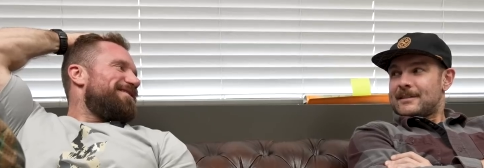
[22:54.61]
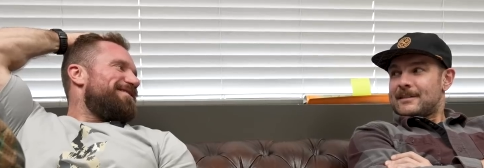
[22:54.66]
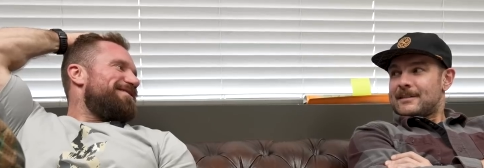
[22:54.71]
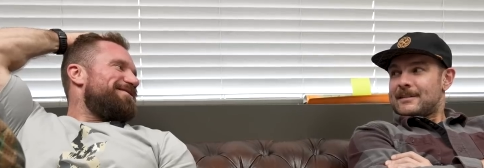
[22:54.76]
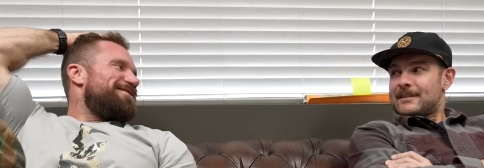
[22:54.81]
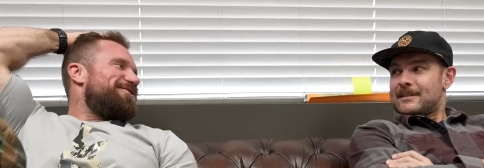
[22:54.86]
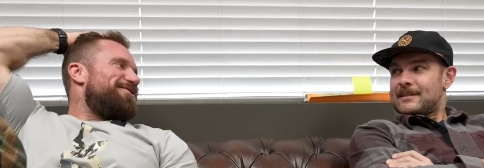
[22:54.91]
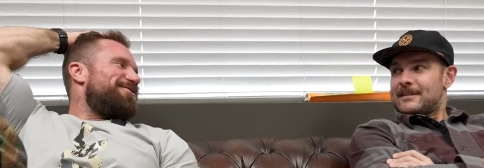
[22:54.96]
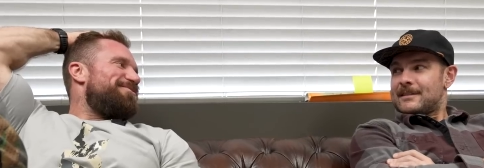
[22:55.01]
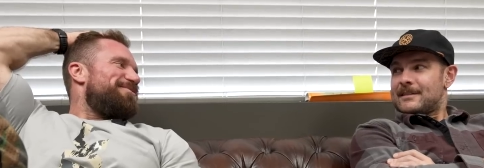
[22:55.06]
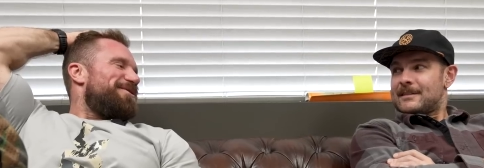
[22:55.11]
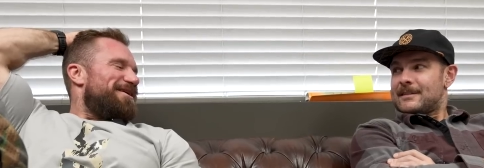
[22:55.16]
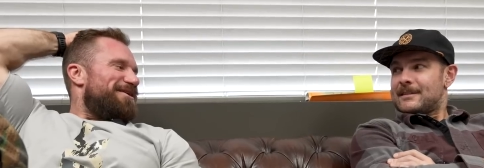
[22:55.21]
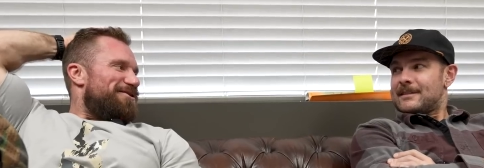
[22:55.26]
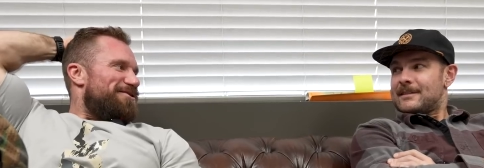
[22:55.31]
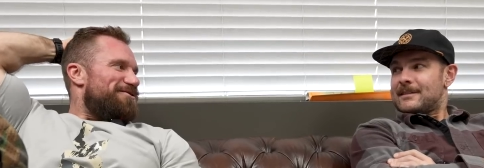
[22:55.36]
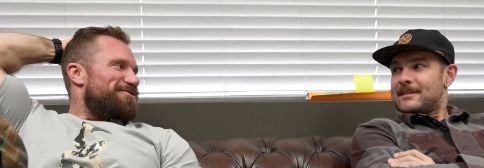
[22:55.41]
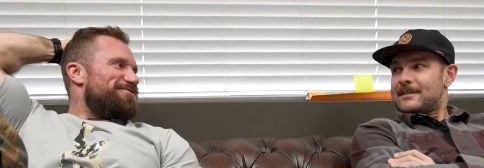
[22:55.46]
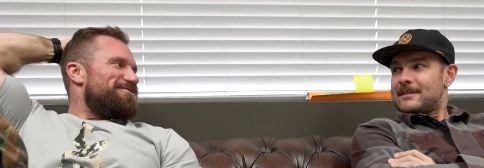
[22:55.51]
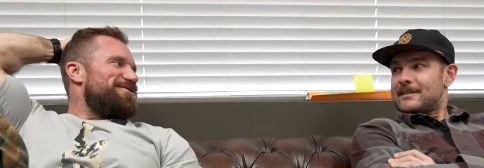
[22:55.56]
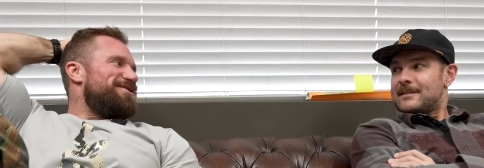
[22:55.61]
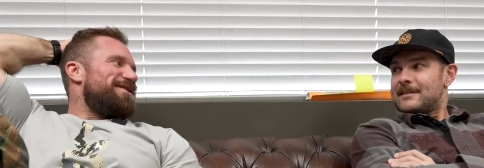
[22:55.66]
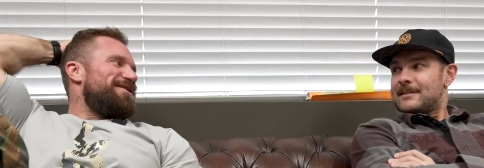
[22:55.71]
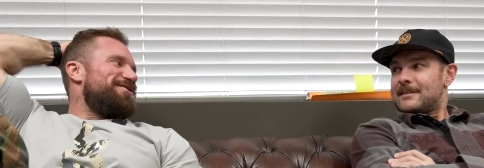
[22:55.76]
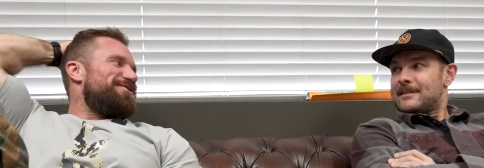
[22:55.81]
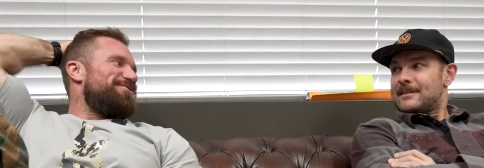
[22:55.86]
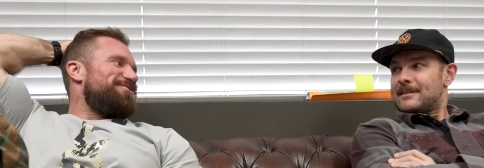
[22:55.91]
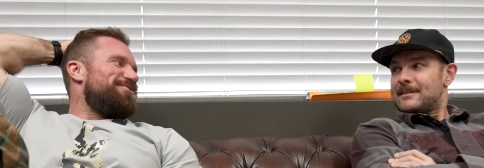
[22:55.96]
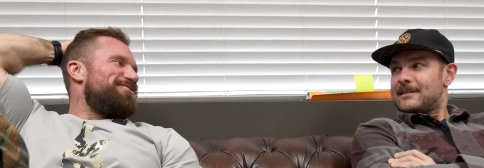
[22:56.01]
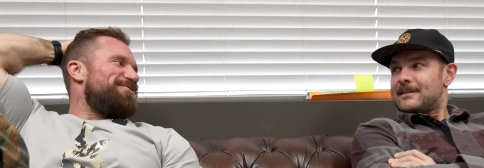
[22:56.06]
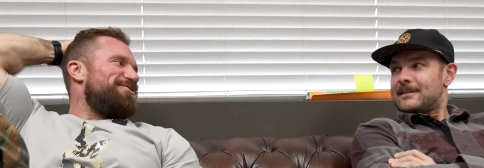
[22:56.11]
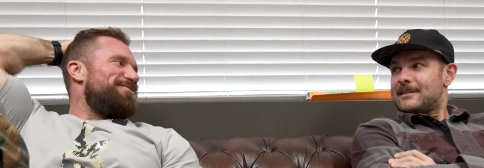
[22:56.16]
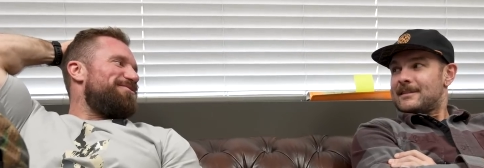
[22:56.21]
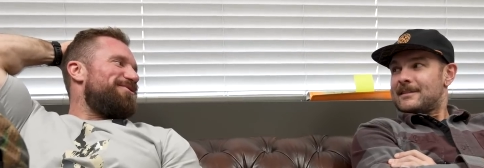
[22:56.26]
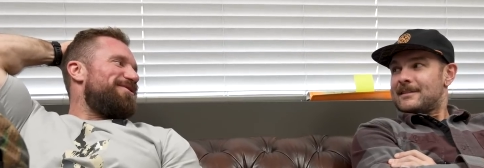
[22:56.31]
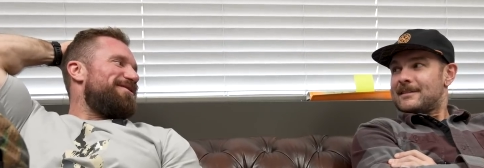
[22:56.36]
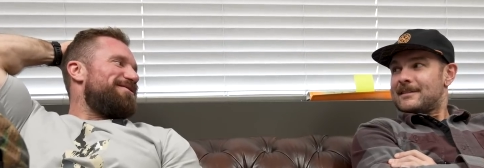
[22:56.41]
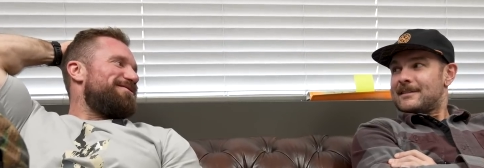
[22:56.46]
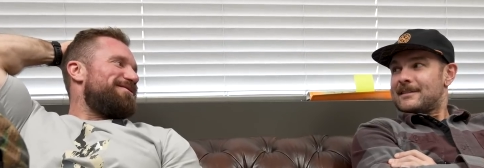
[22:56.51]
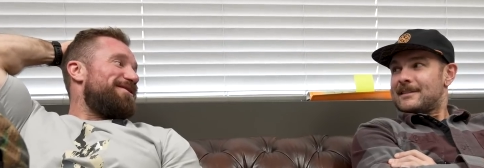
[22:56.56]
Speaker 1: he called me an OG
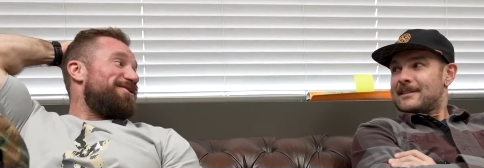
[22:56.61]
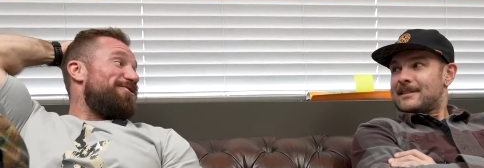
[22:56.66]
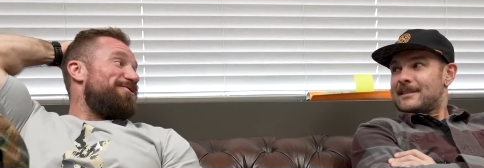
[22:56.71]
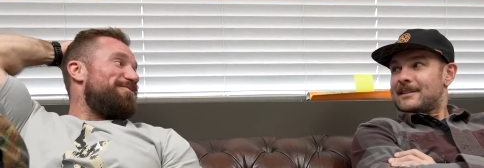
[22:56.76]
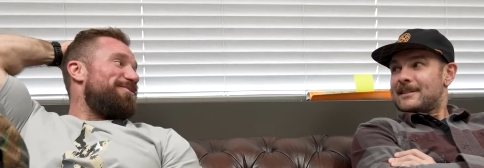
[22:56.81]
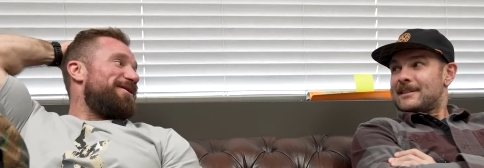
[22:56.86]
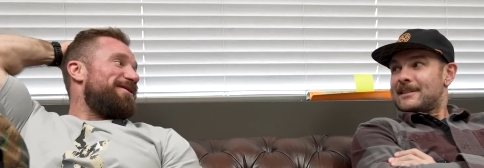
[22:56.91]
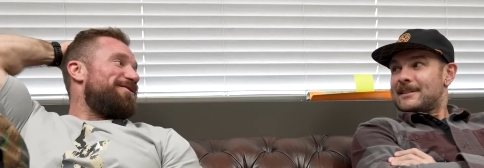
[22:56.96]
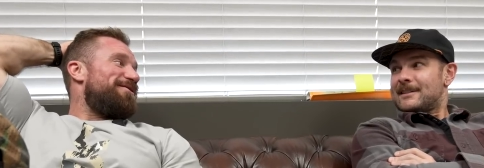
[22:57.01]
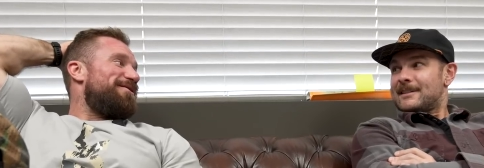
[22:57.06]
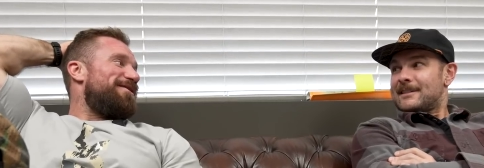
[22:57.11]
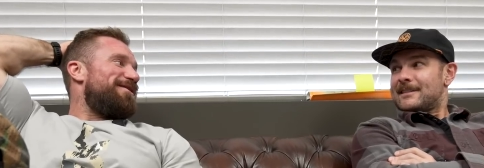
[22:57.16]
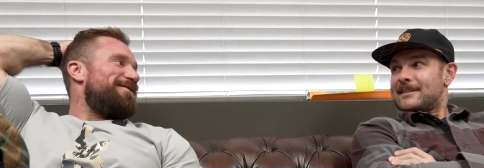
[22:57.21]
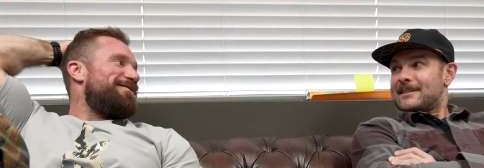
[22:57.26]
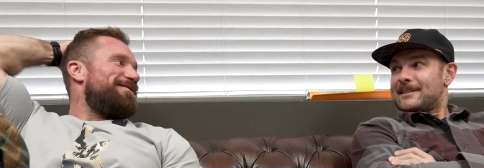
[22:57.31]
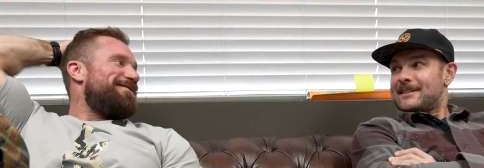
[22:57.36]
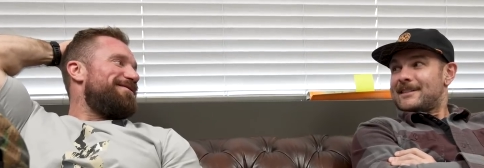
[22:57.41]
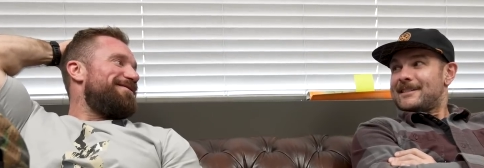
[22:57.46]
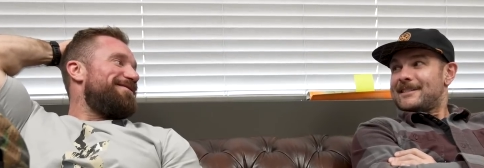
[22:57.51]
YouTuber, and I was like, oh my god,